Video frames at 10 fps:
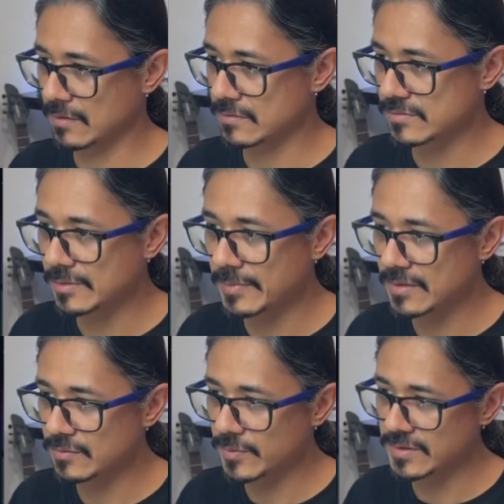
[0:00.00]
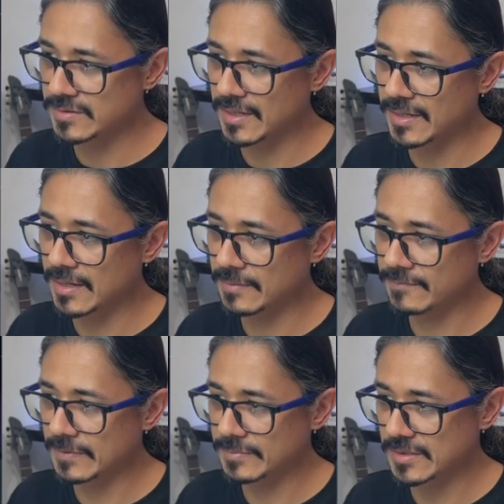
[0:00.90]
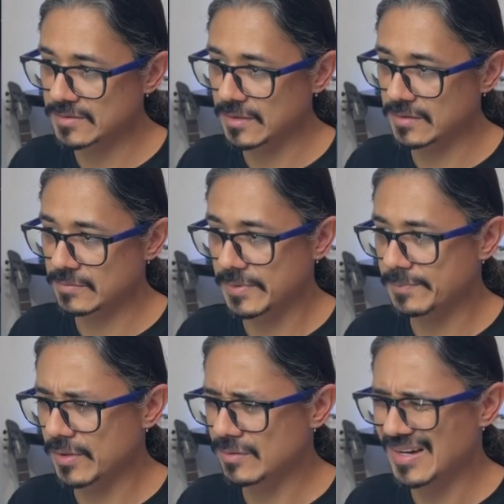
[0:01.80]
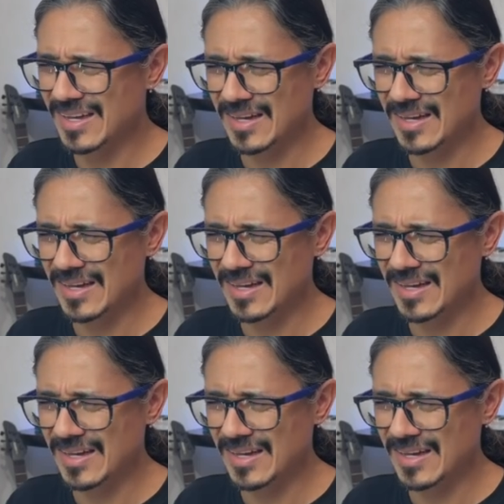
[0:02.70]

Some other ones I got them from this other repo.